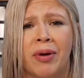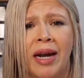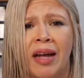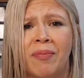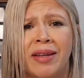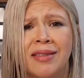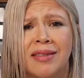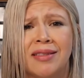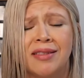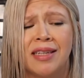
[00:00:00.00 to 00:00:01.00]
but I've
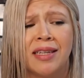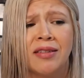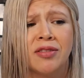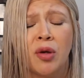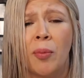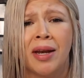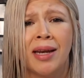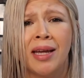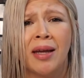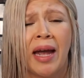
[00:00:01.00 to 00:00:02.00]
been seeing so
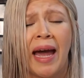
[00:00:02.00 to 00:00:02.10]
many